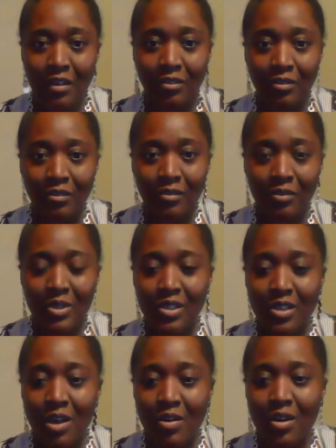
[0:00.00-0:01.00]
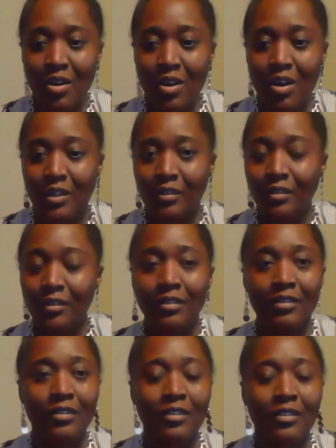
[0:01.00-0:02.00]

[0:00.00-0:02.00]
video. What's going on?